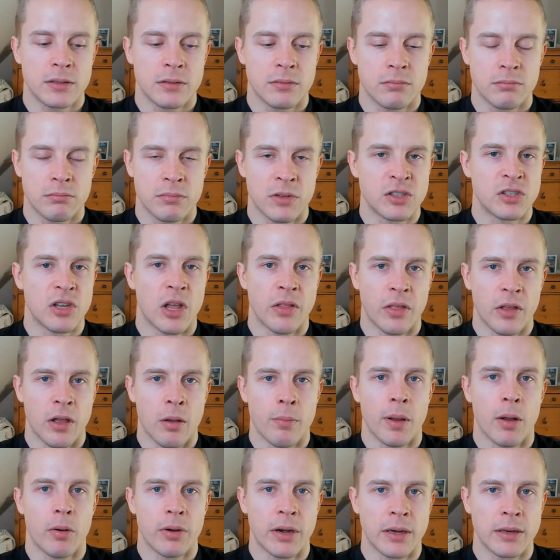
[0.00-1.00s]
There's nothing
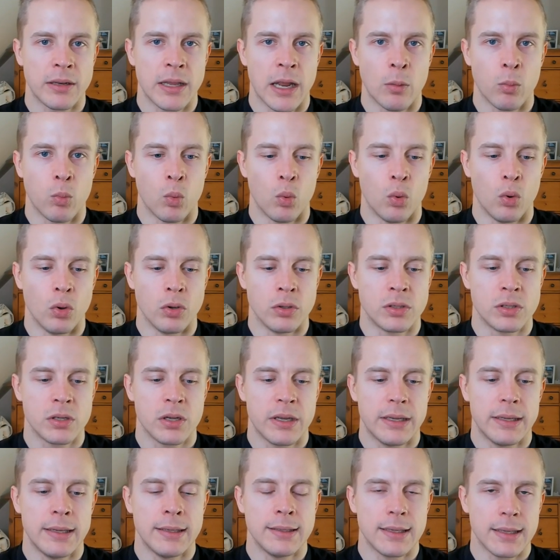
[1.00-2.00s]
about it that would
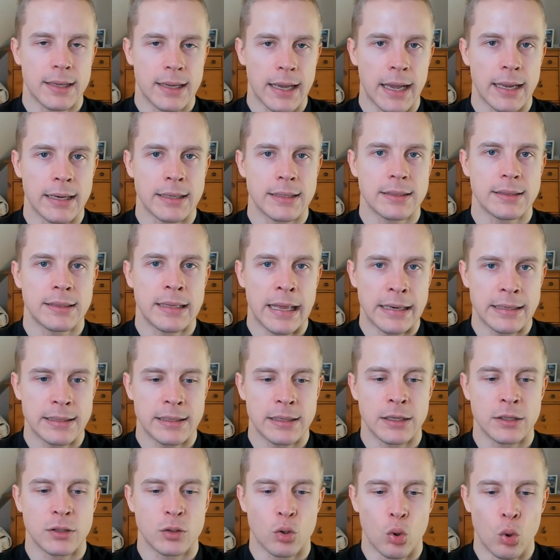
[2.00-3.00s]
indicate that
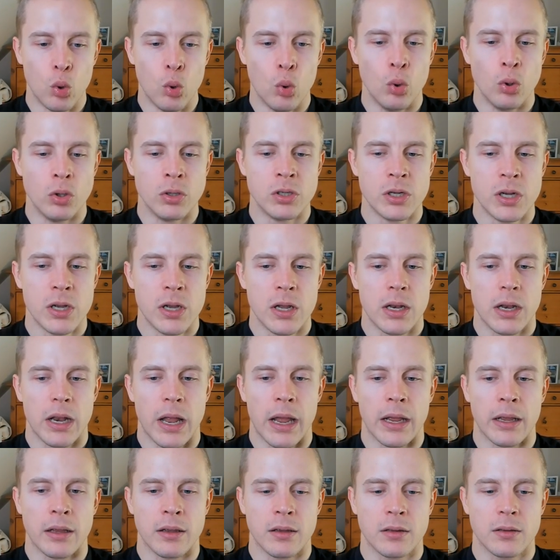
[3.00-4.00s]
it could
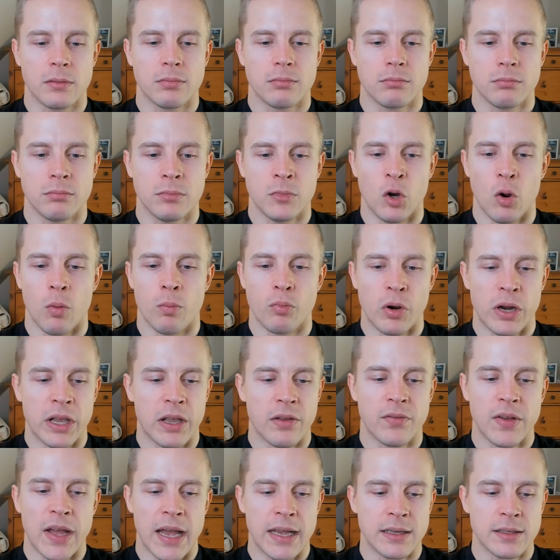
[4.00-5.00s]
like you know break a
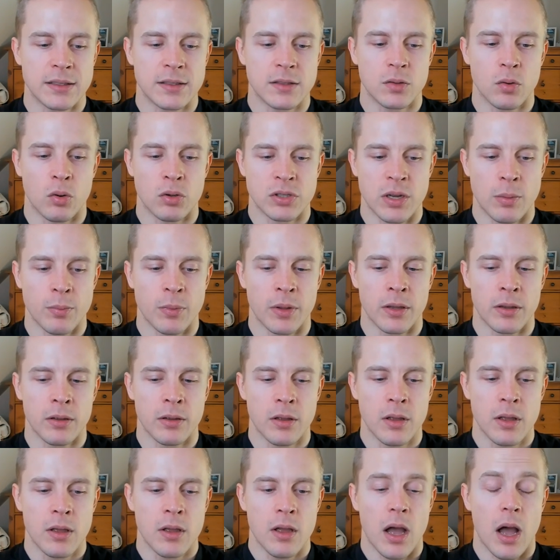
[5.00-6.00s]
fast or something
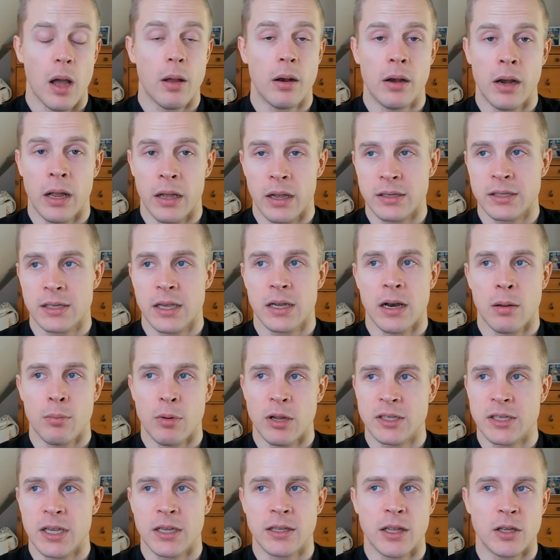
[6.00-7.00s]
uh, like i said i'm not
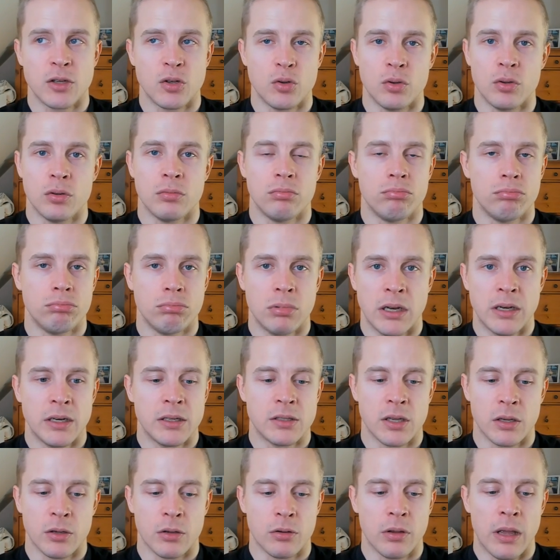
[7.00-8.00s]
saying that you that it's
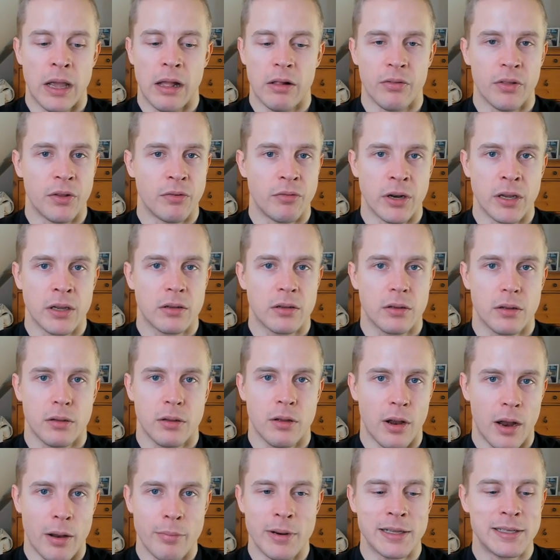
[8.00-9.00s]
a healthy drink
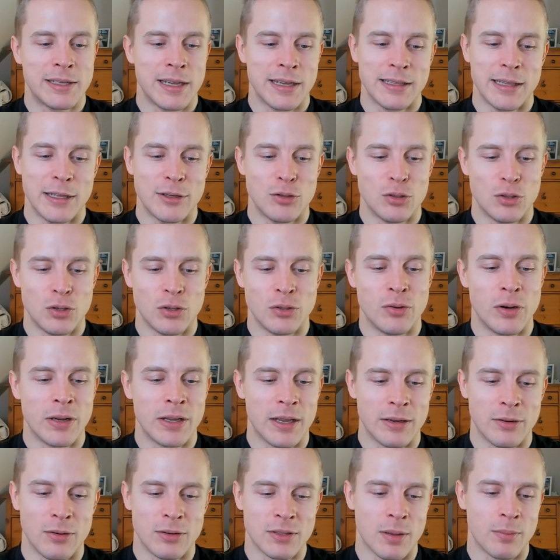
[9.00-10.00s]
i'm not saying that you should drink
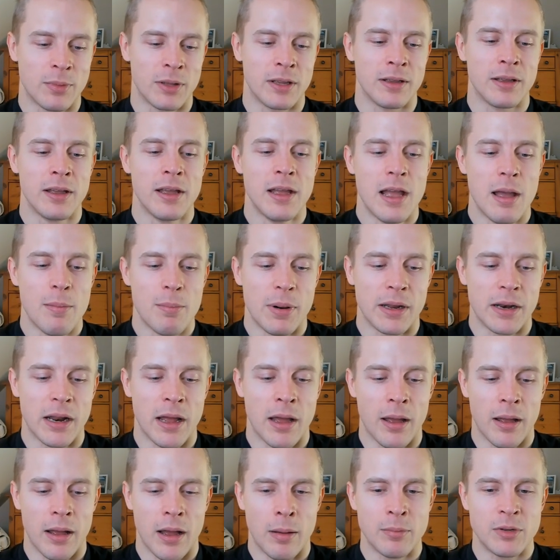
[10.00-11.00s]
it or something but
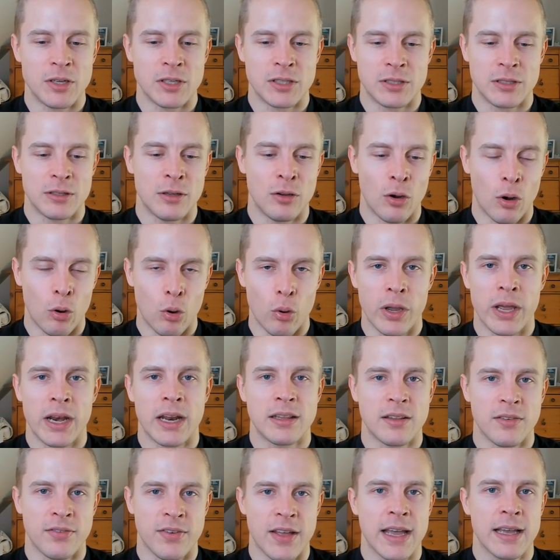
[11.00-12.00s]
uh, i'm just you know looking at
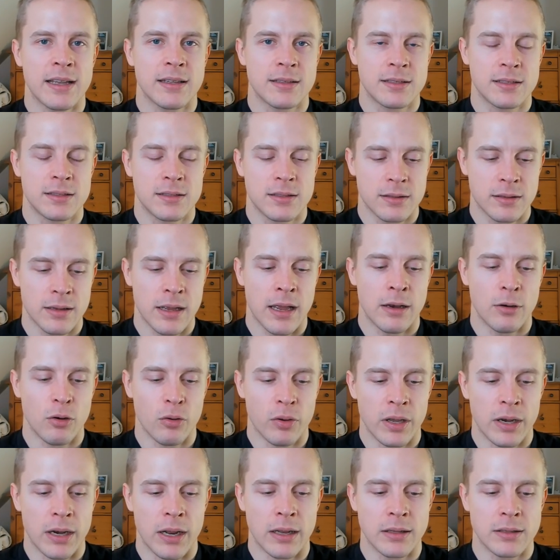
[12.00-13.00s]
the facts and
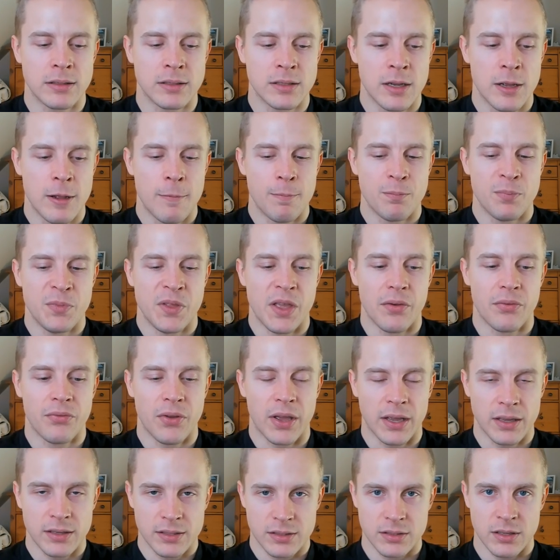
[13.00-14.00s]
looking at the
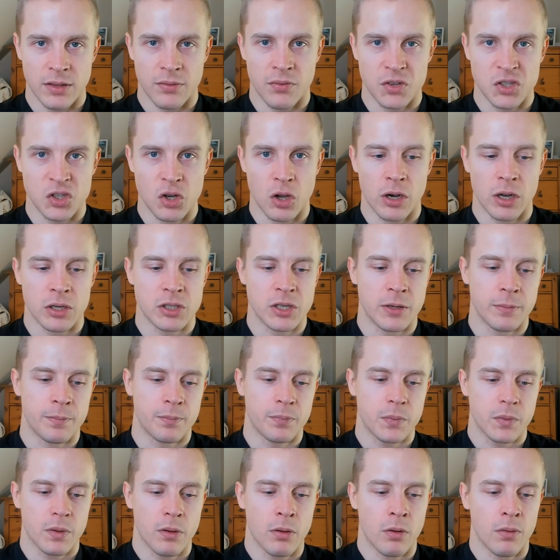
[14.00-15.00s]
effects the physiology
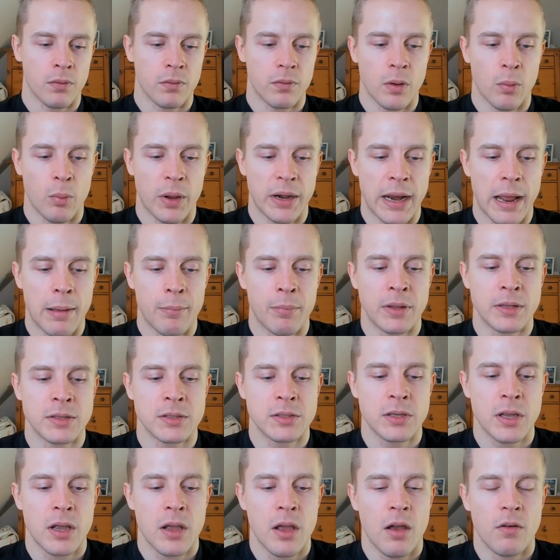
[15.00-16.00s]
of uh, what happens
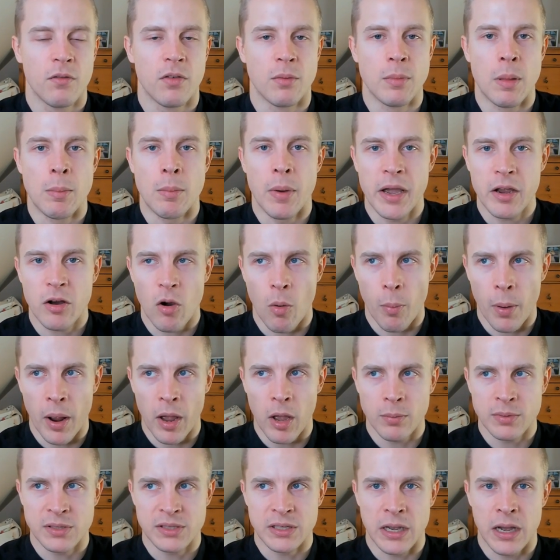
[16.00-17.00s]
from the
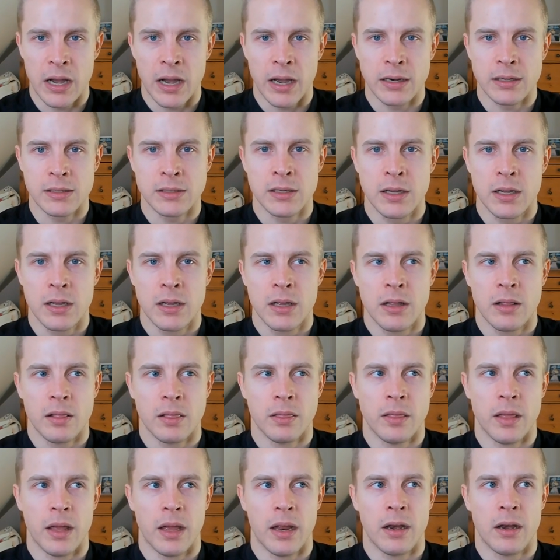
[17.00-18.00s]
microbiome side
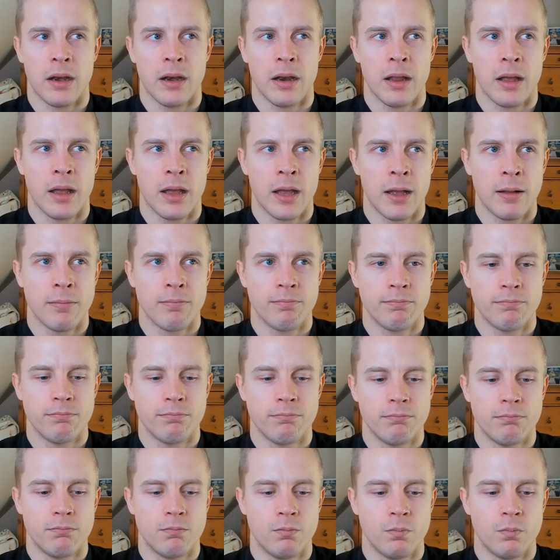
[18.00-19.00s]
then uh,
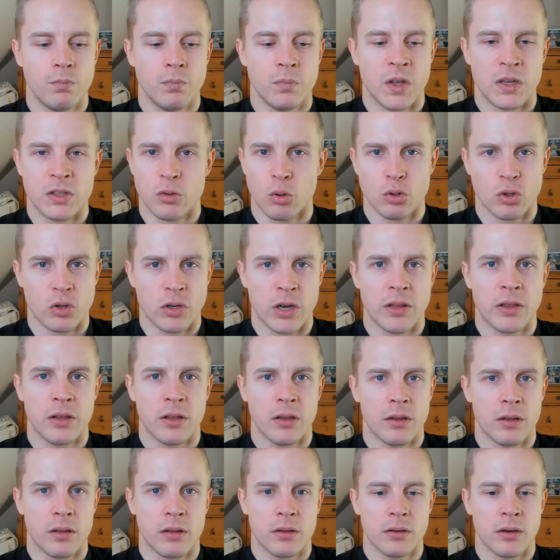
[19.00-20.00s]
there's also
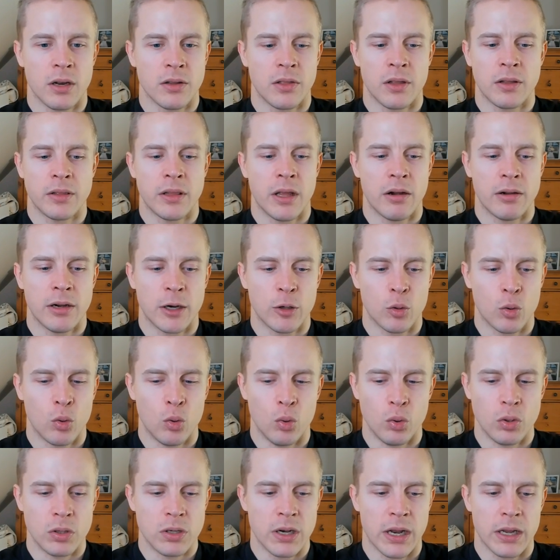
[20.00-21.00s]
nothing nothing there that
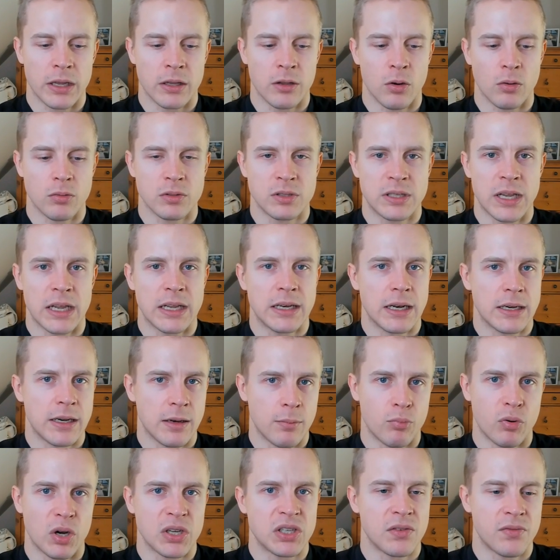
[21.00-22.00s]
could like you know say that it
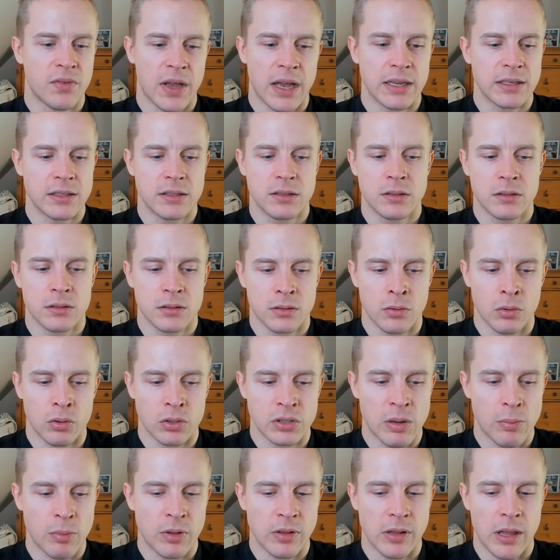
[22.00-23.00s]
breaks a fast or
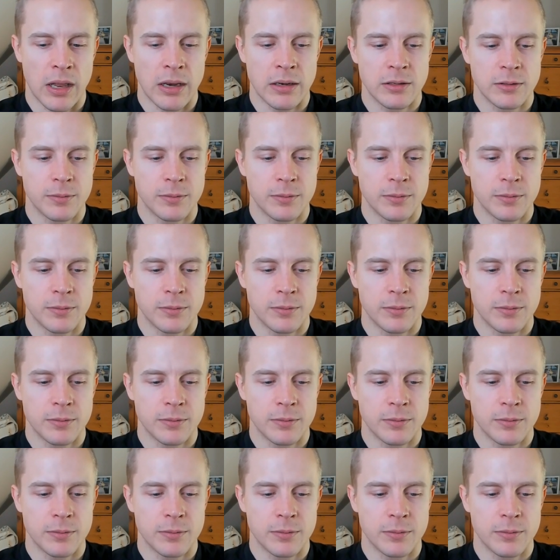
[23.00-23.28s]
something like